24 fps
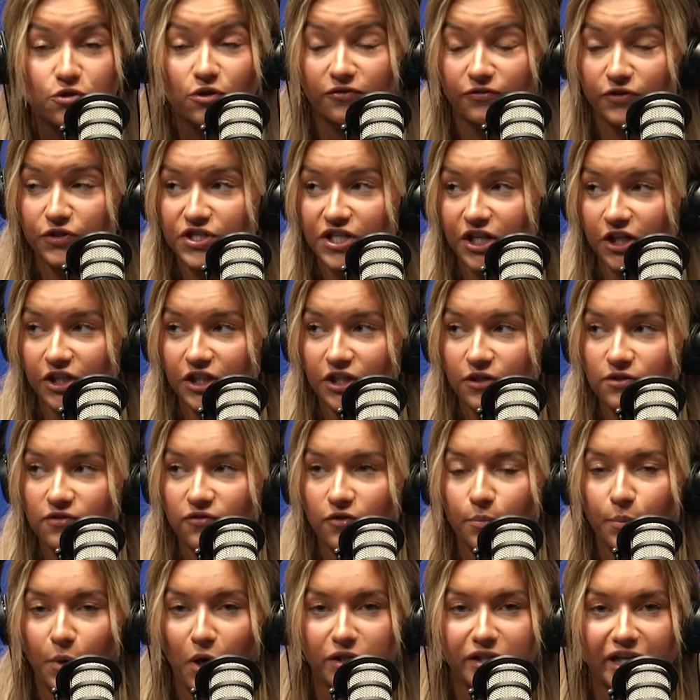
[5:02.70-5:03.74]
for Syracuse
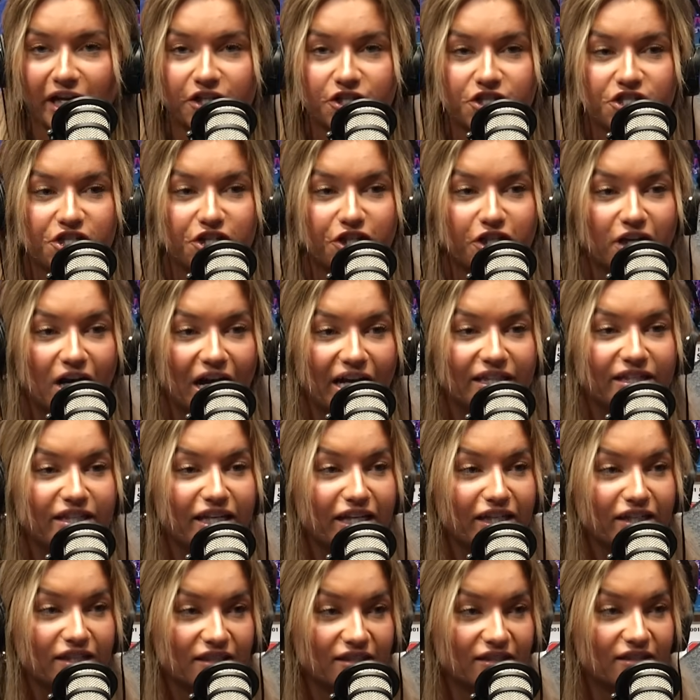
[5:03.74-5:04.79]
football next year, I
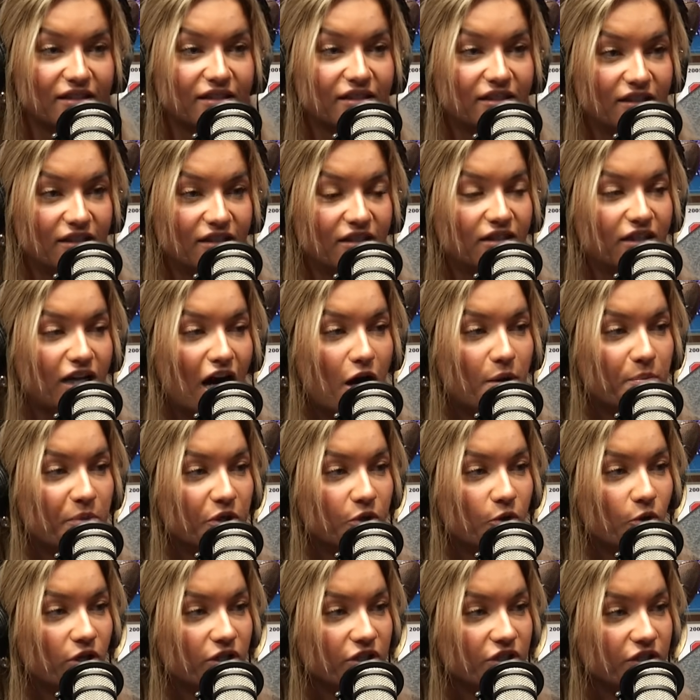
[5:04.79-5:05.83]
think Kyle
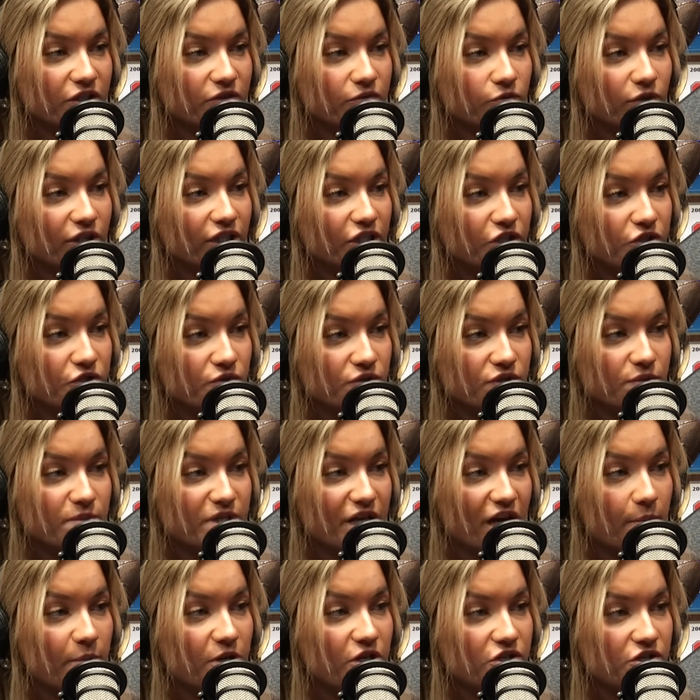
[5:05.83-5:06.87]
McCord could really do some
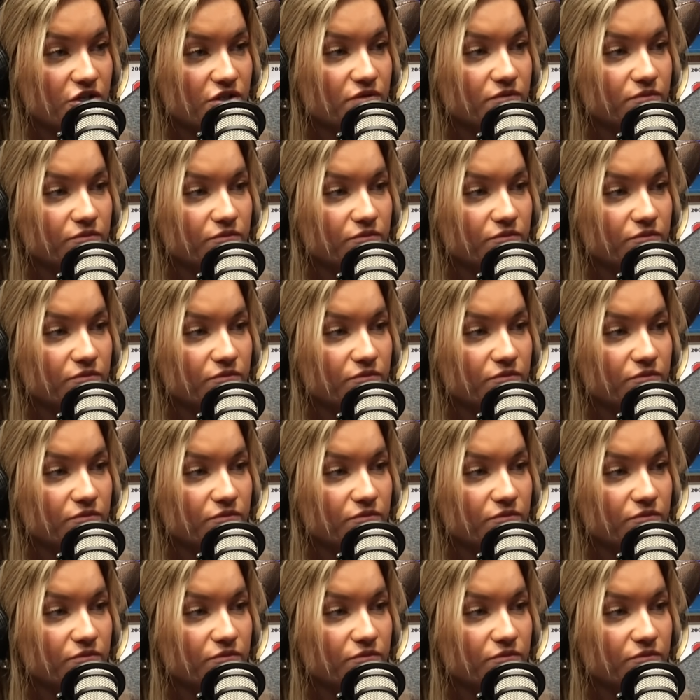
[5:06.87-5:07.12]
damage.